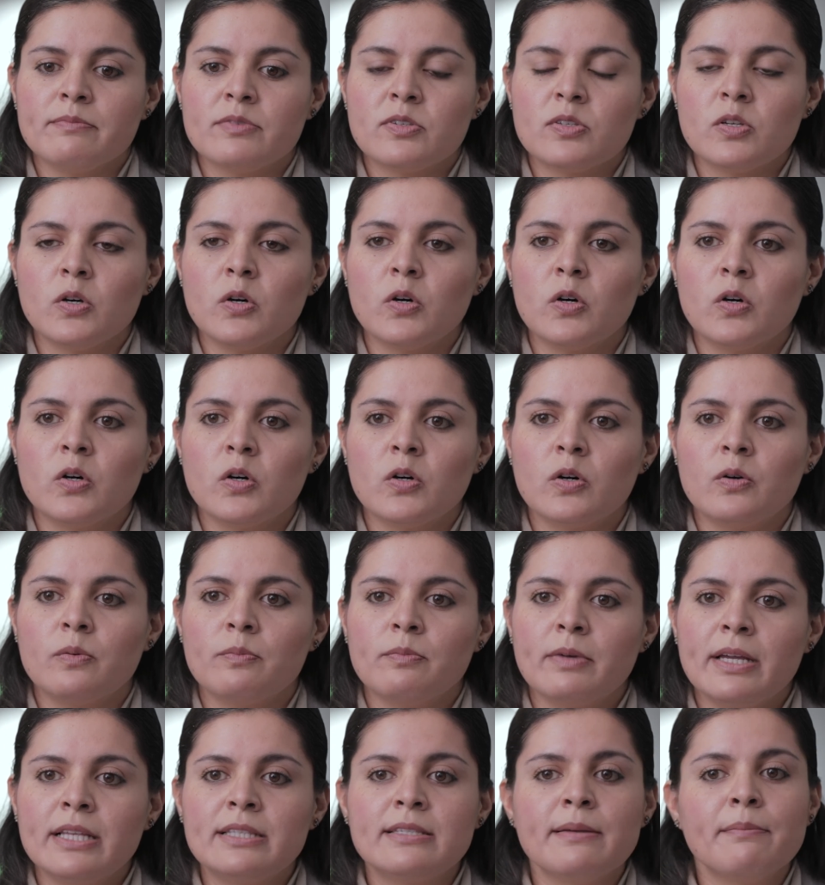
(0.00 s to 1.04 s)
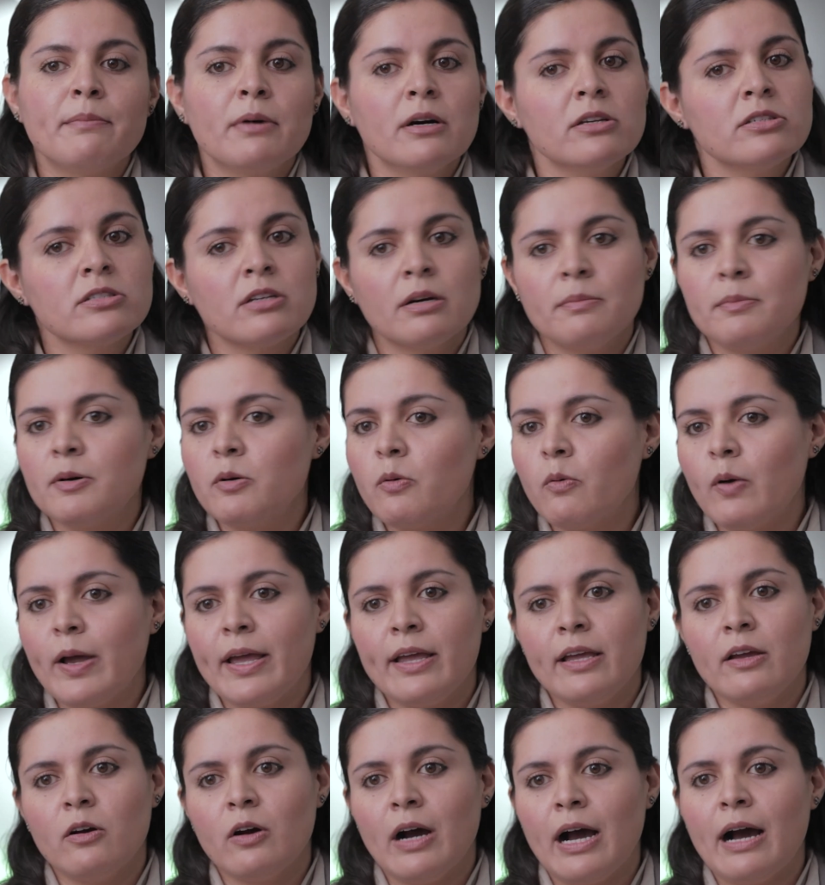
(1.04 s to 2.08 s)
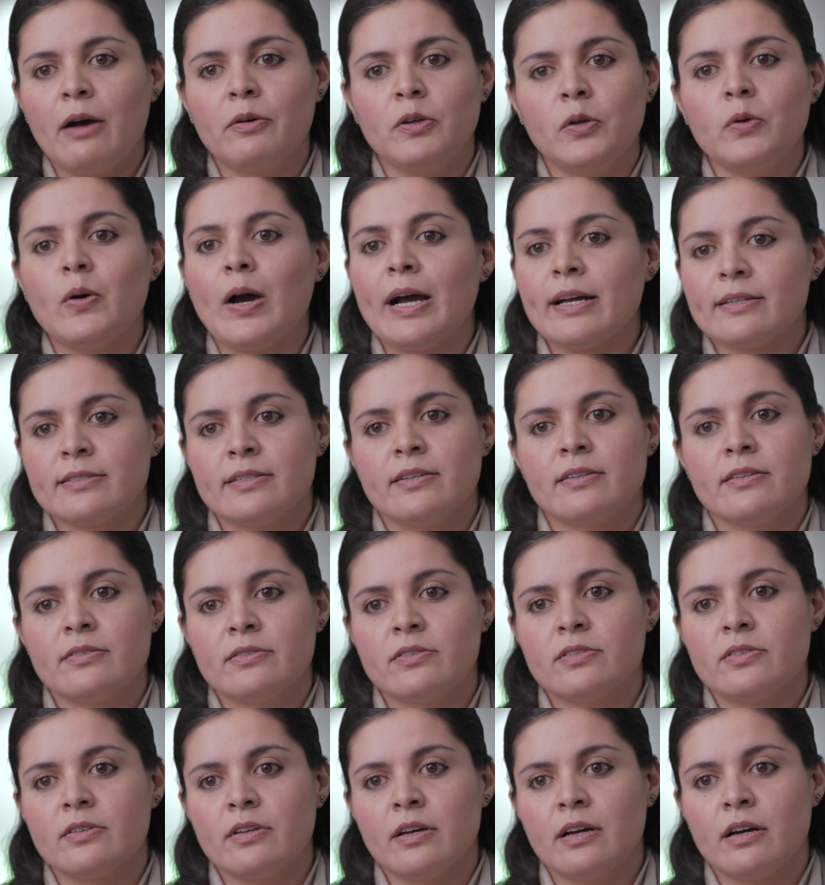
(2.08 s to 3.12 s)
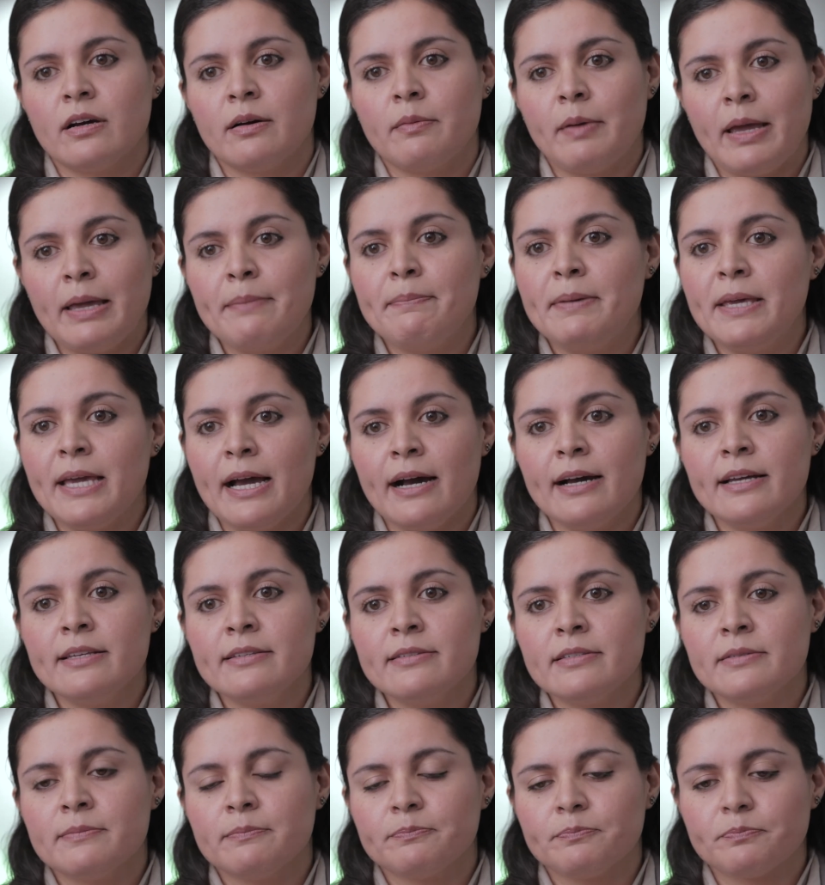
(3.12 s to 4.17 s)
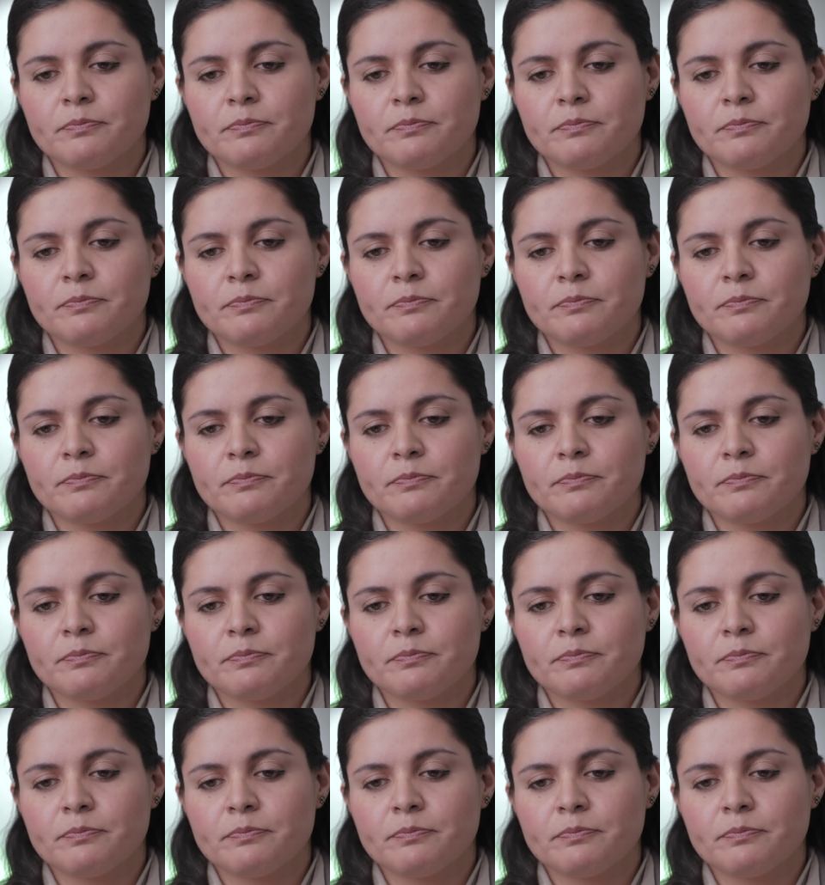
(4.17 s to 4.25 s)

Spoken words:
So it's the most common way on how you access APIs.